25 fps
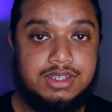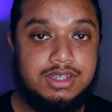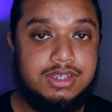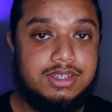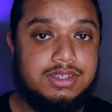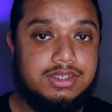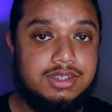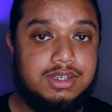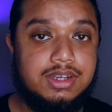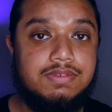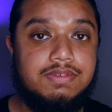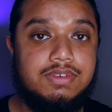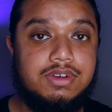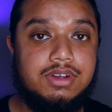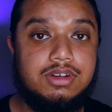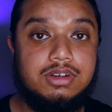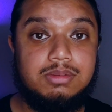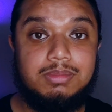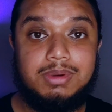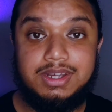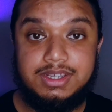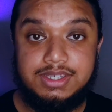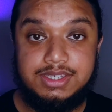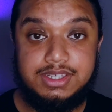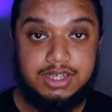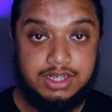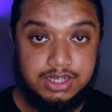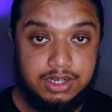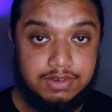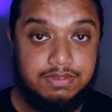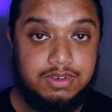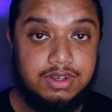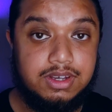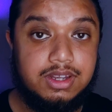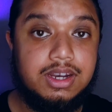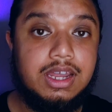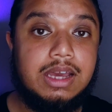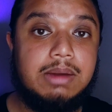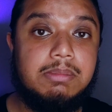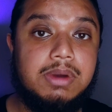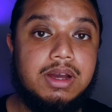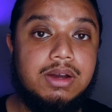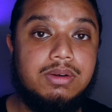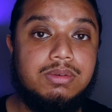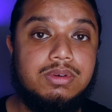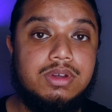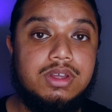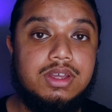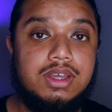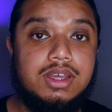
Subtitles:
its dividend by a significant amount.